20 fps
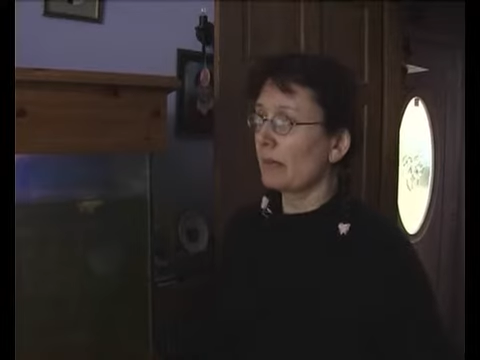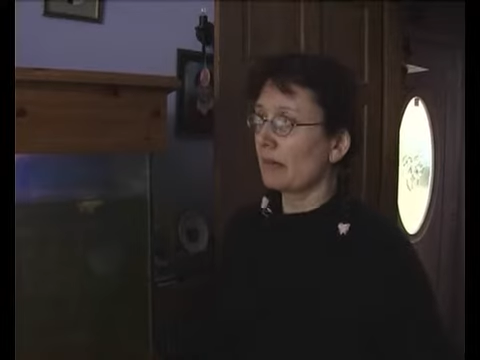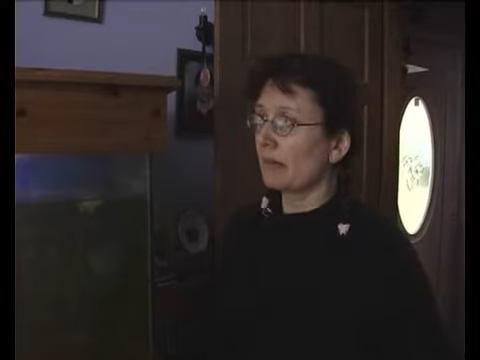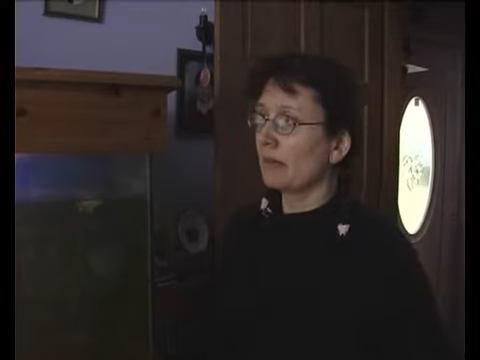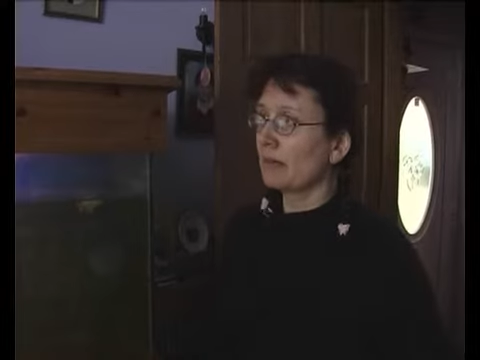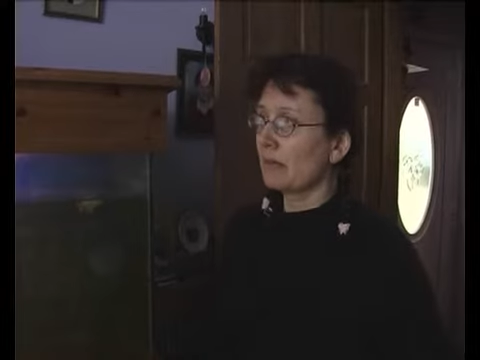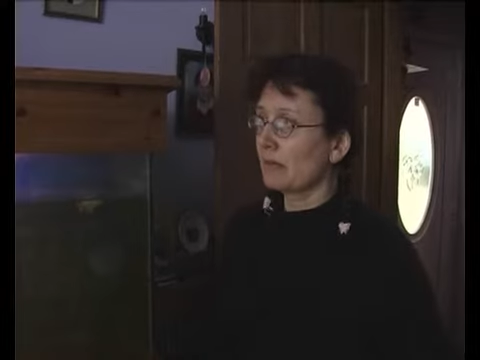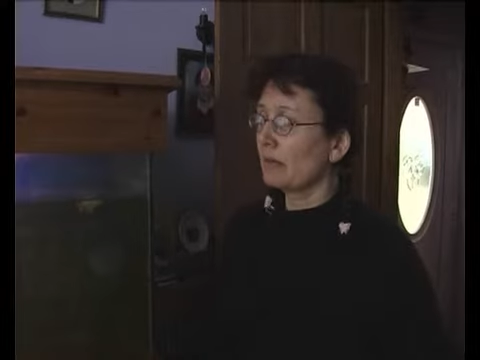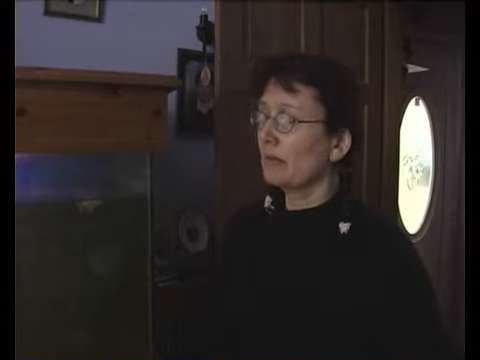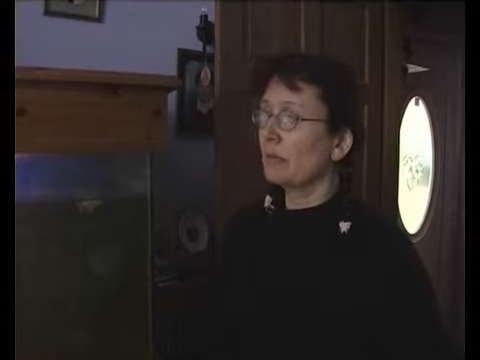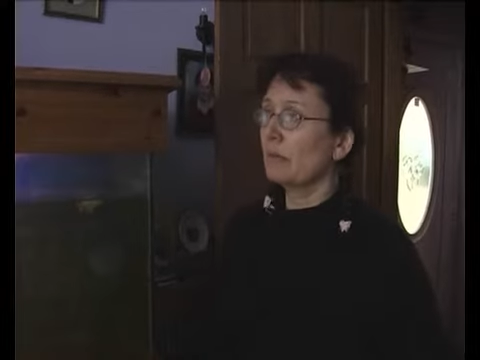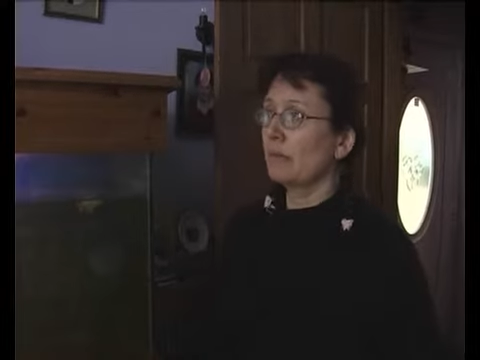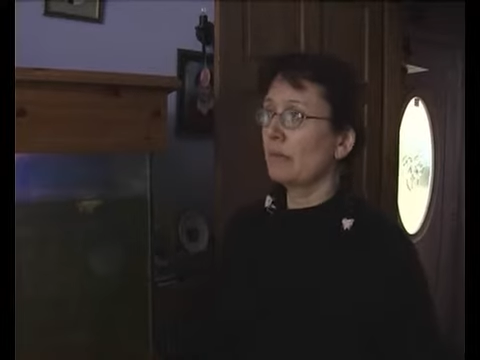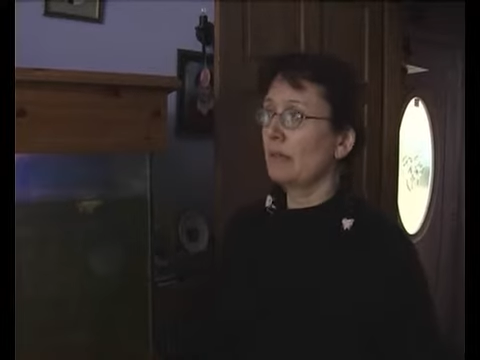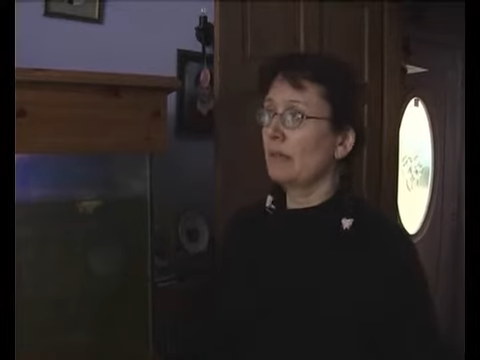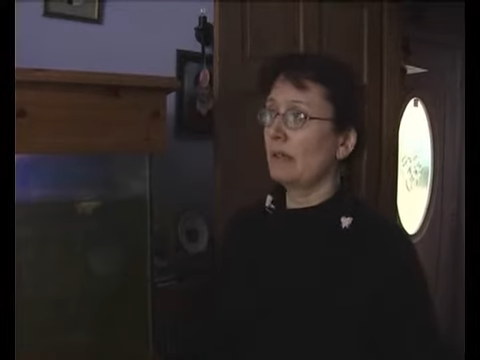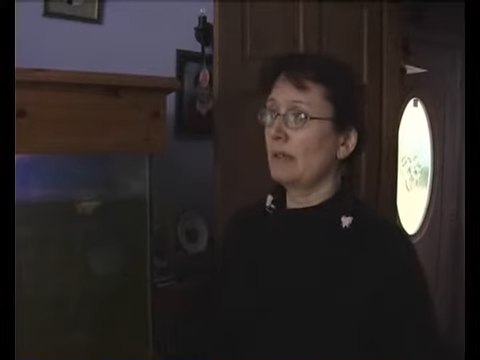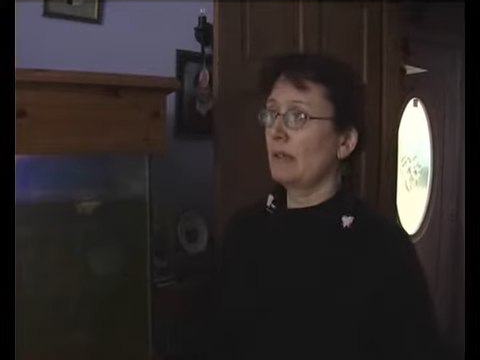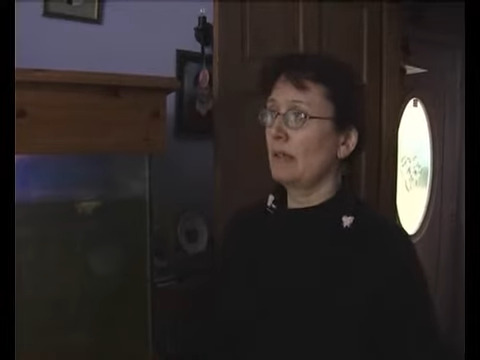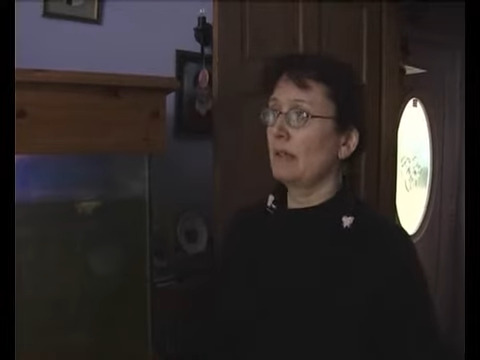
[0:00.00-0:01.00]
because the
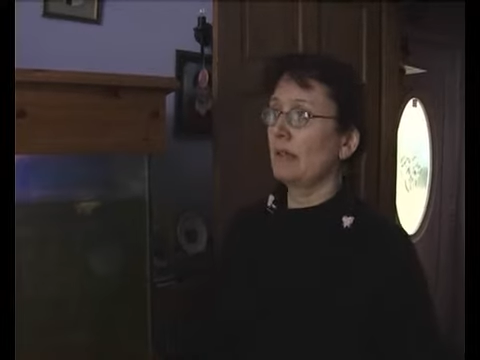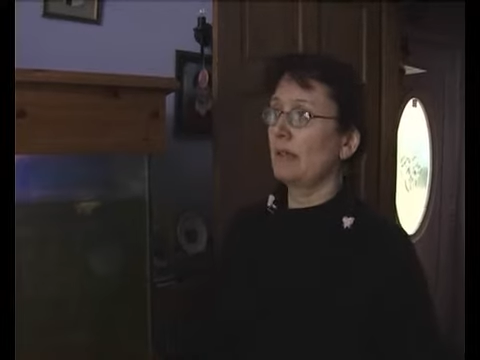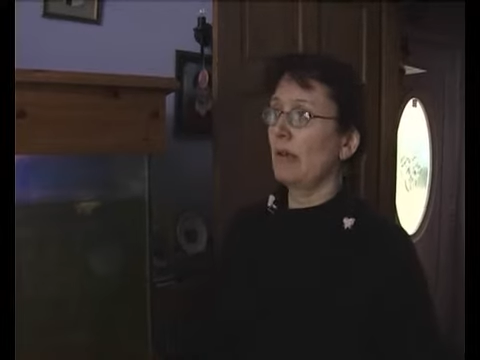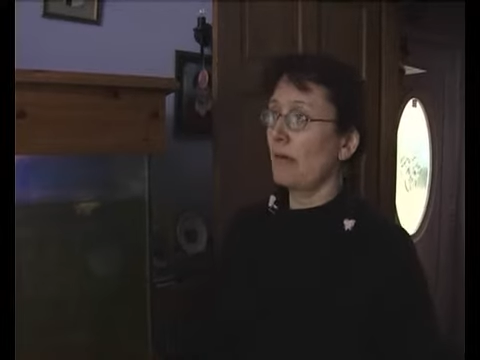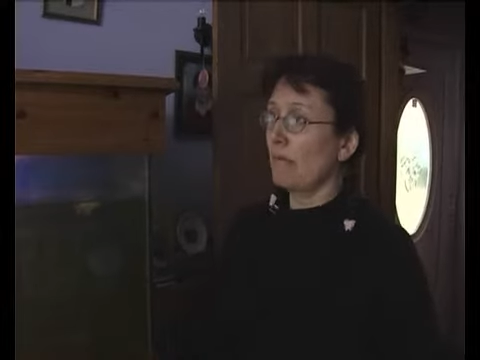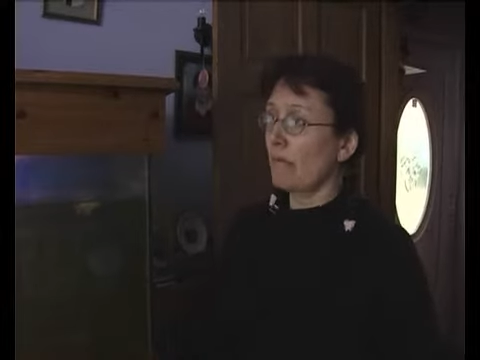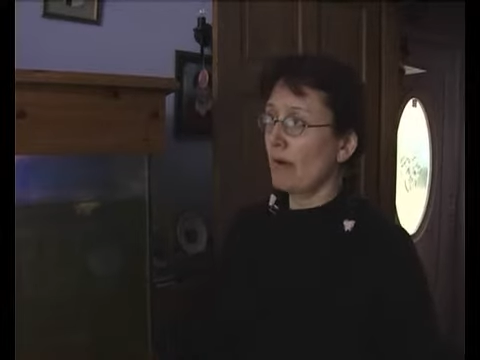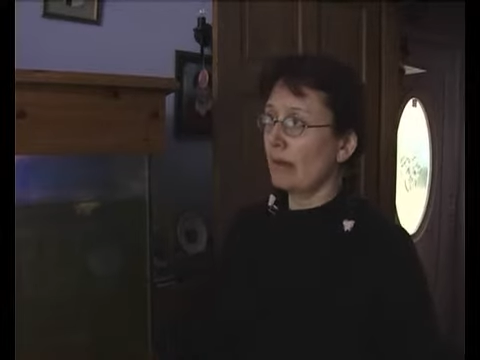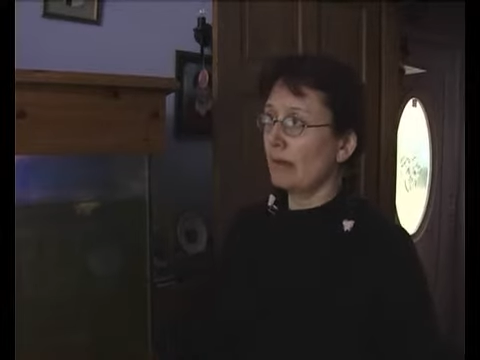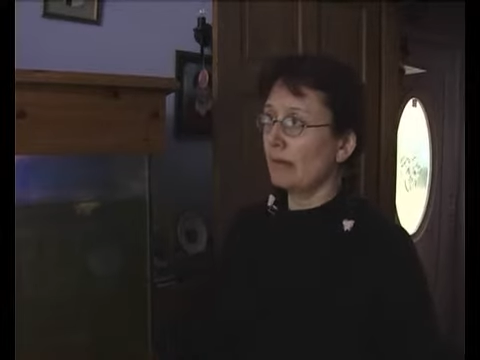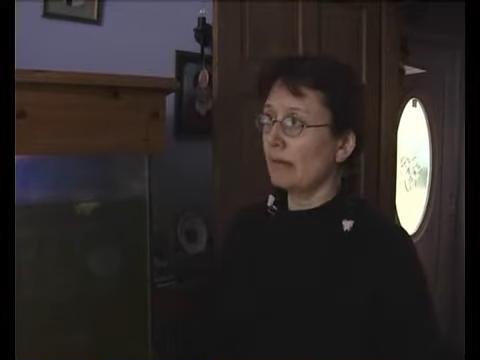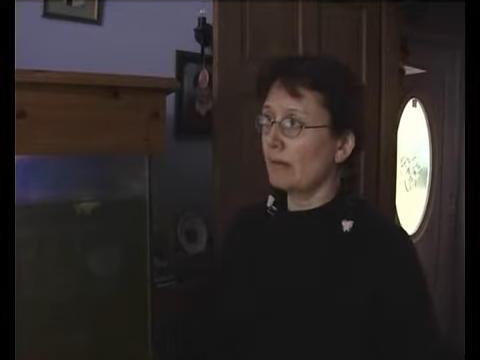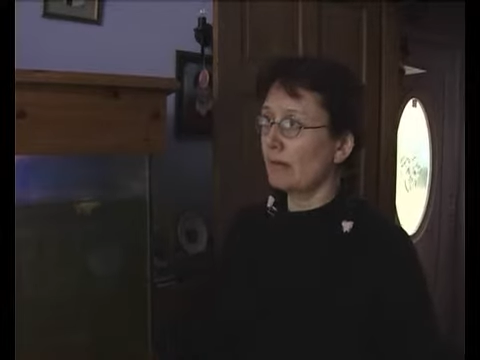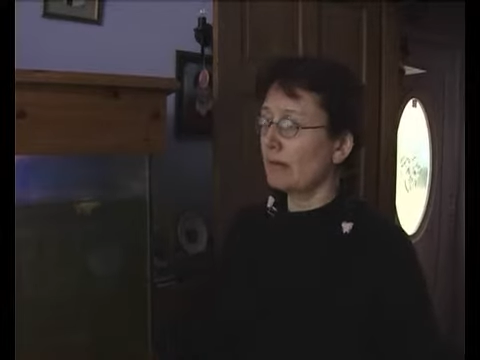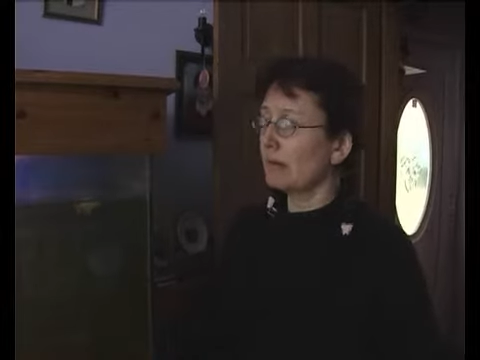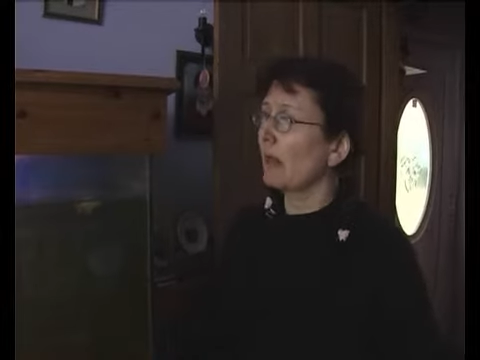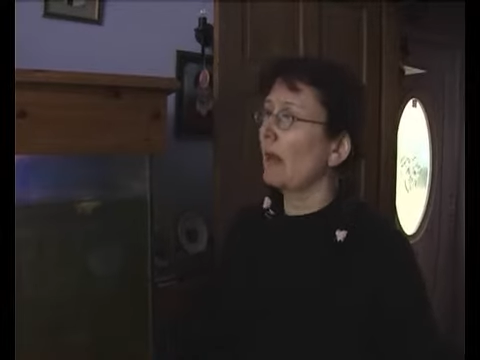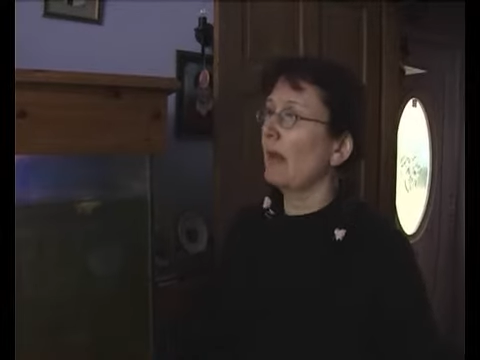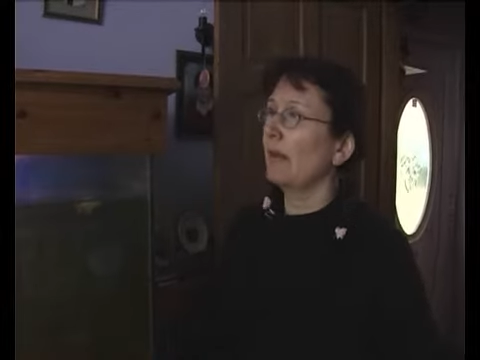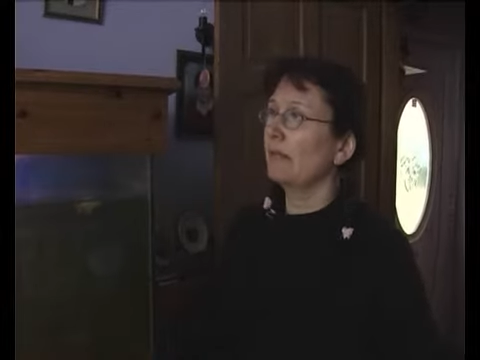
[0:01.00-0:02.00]
noise is horrendous